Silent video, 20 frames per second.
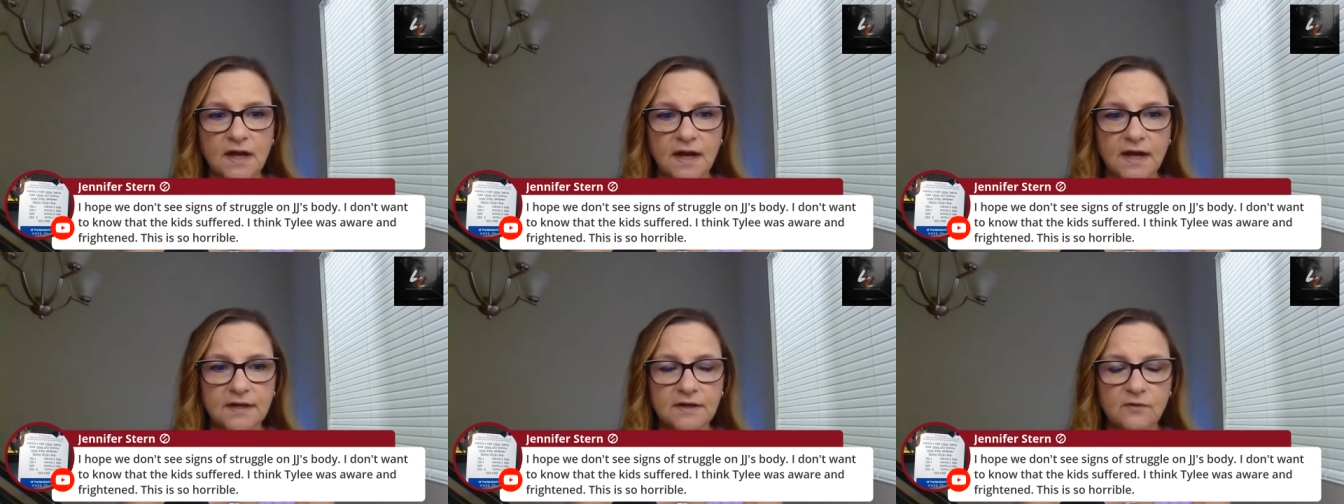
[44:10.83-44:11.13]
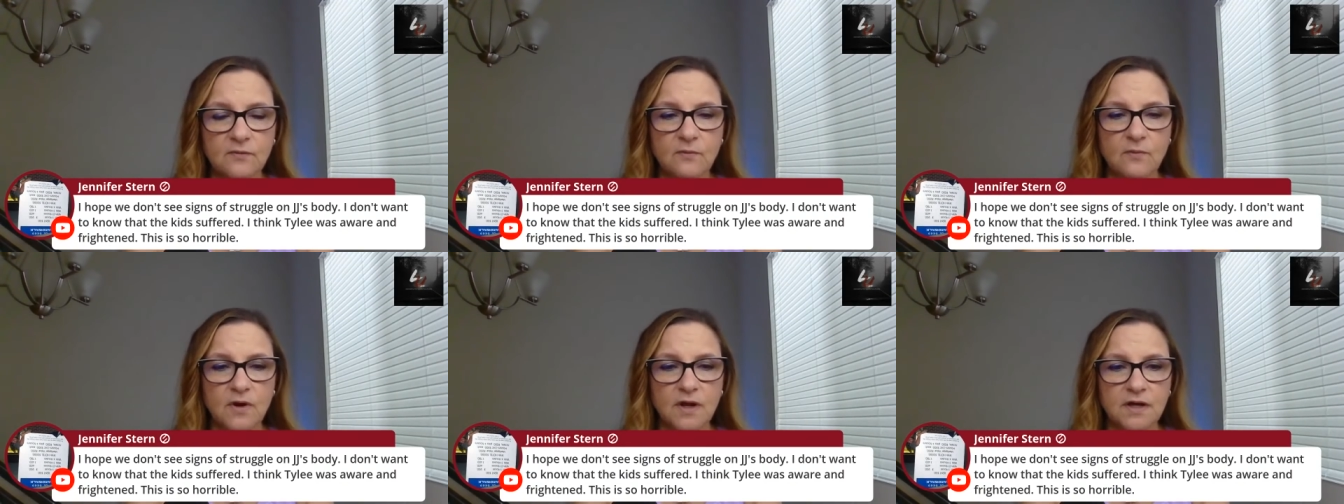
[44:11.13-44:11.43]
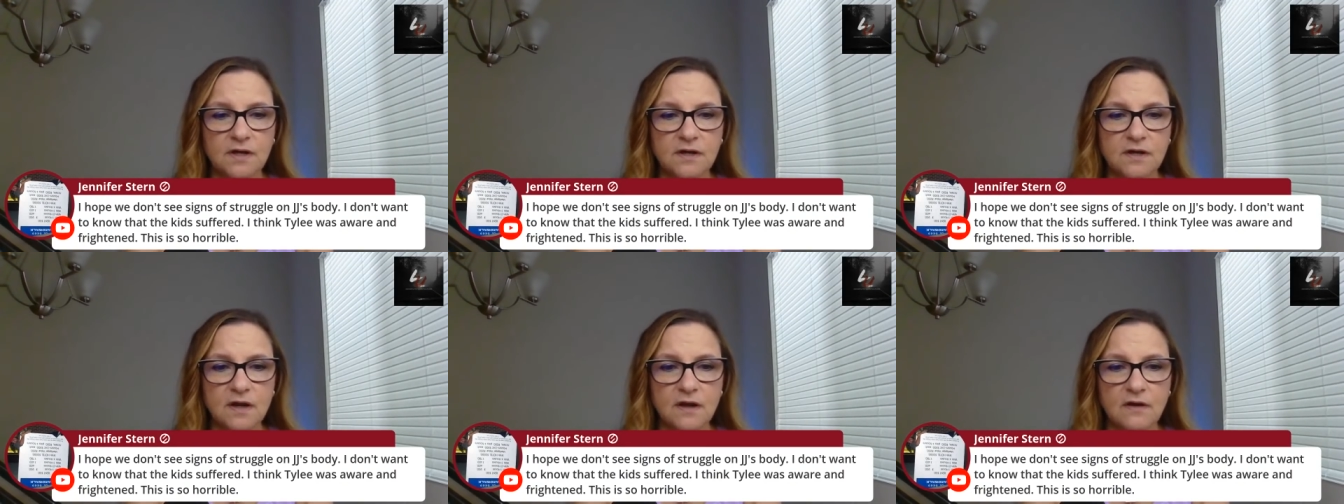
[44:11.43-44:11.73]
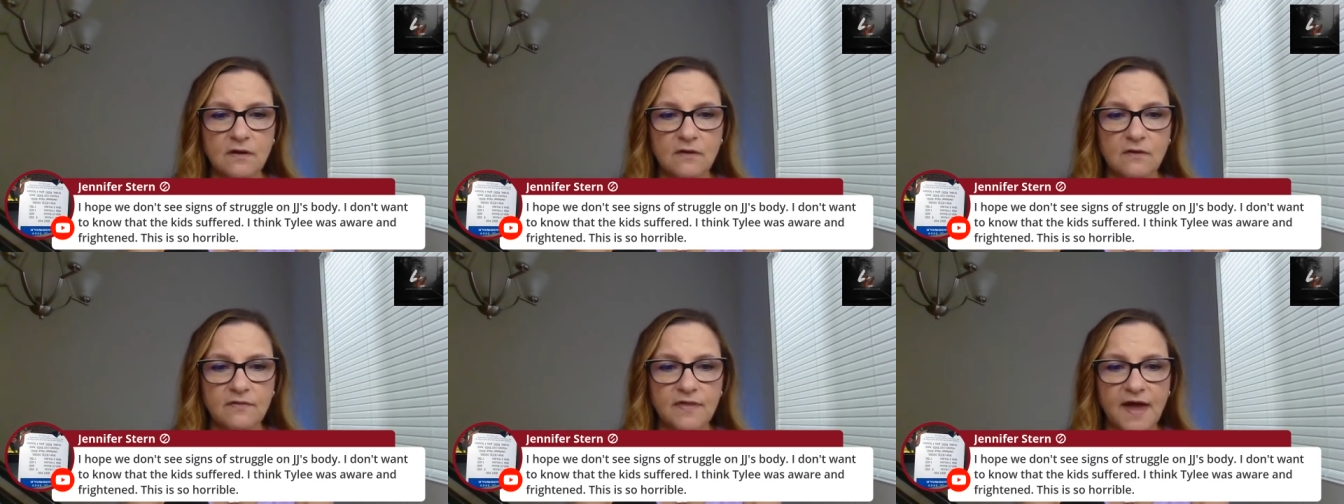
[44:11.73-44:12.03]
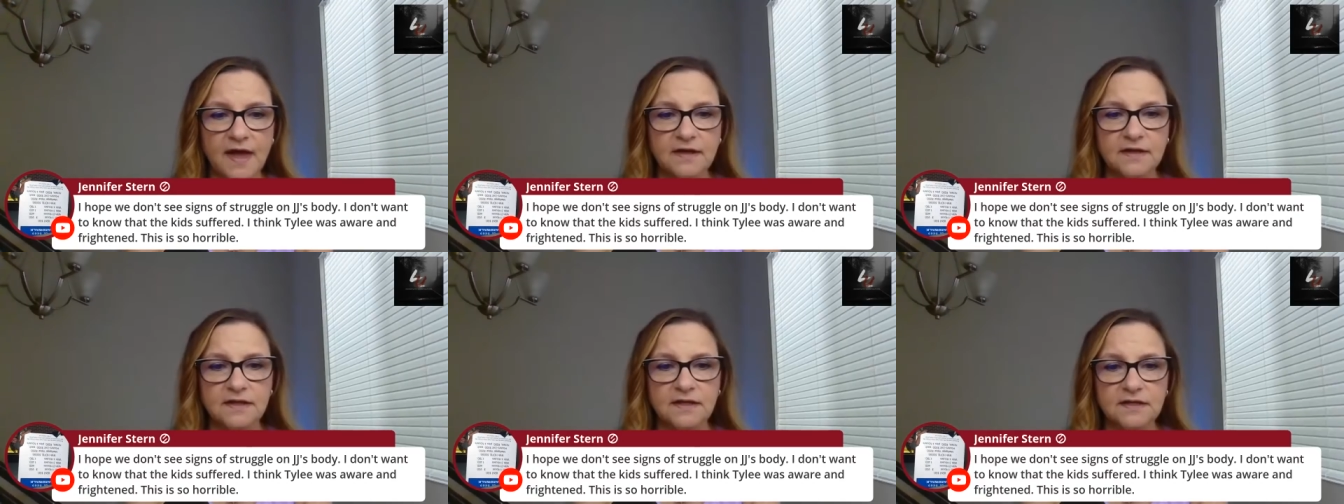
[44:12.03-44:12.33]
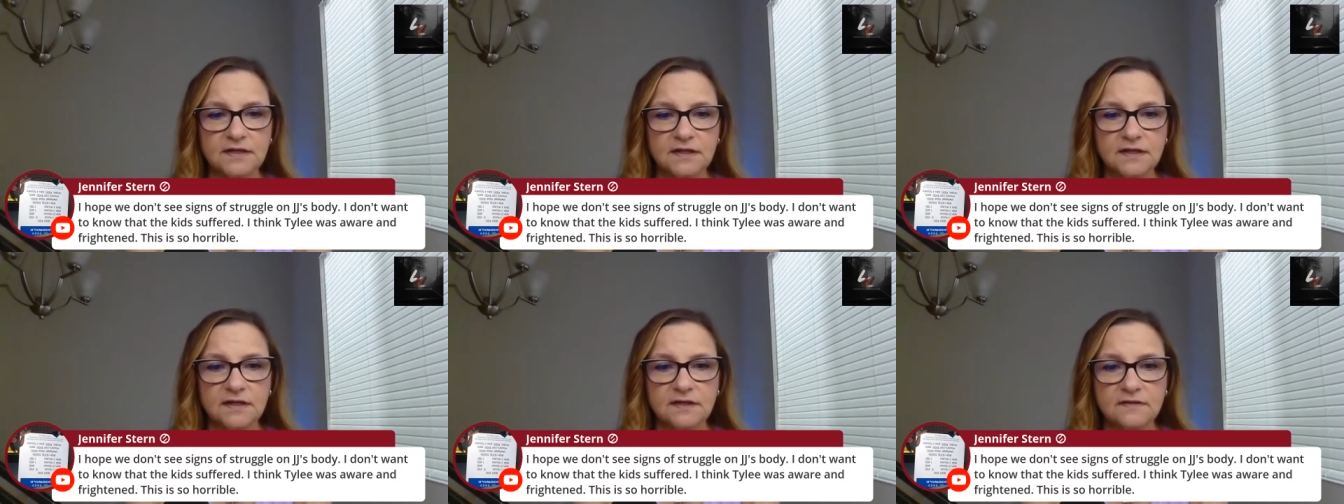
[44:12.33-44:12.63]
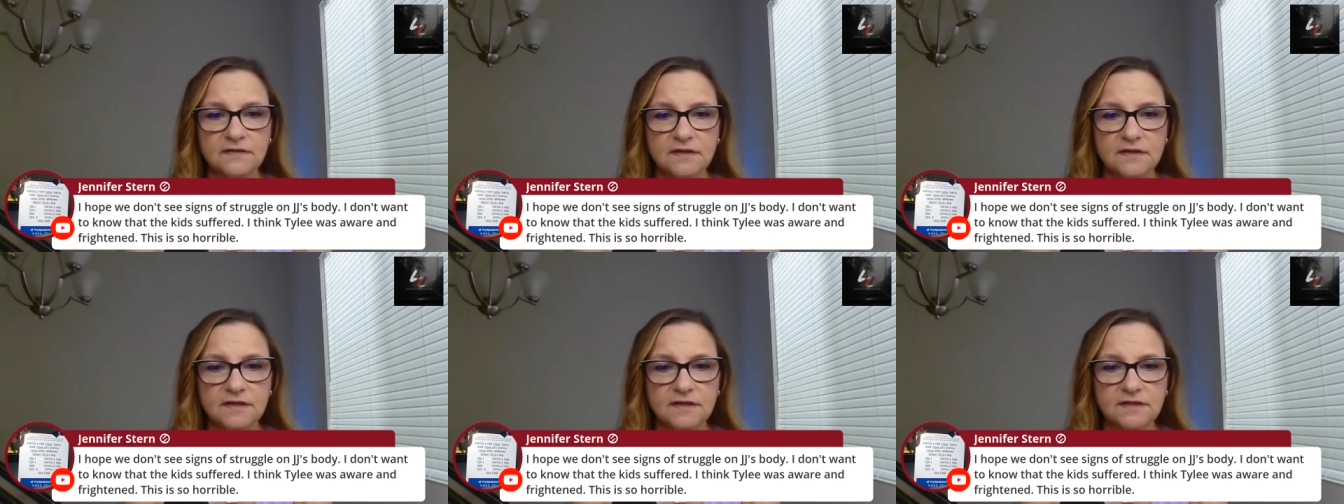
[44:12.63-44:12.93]
I don't want to know that
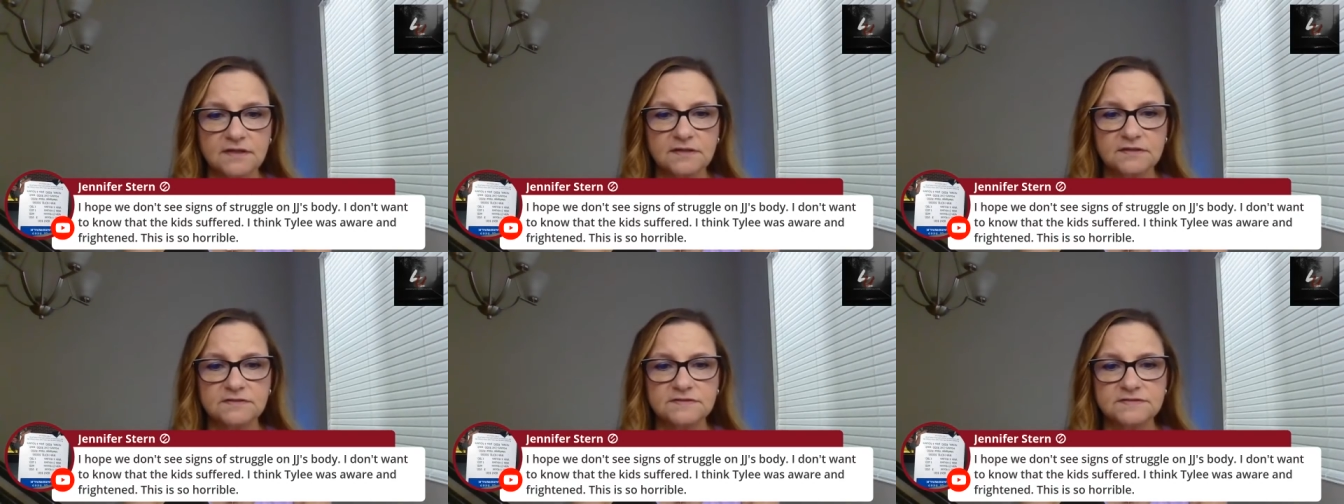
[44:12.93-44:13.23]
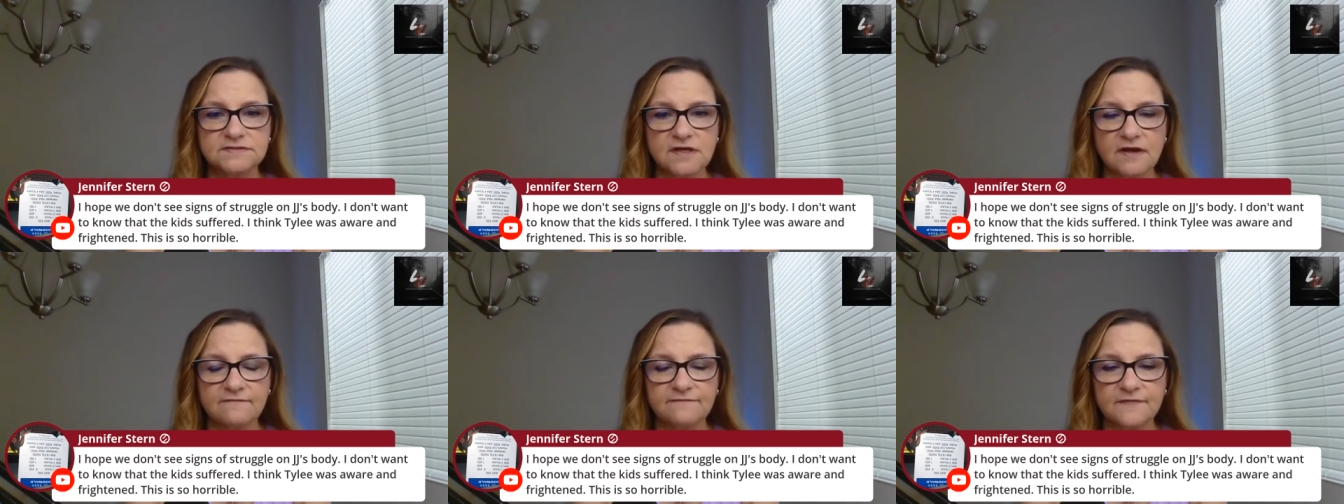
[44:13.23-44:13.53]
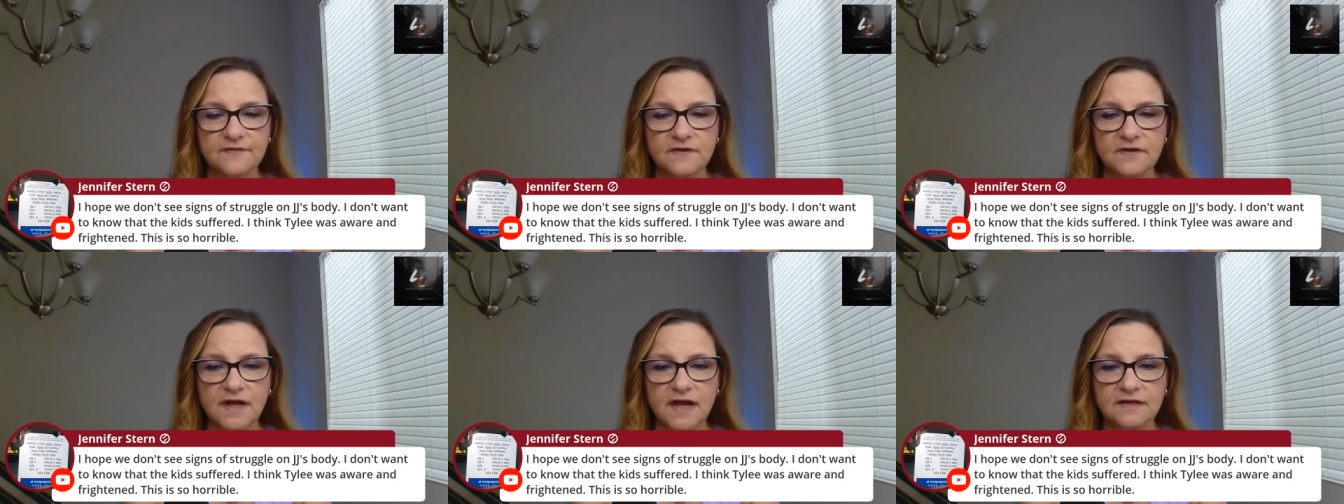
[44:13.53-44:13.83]
the kid suffered.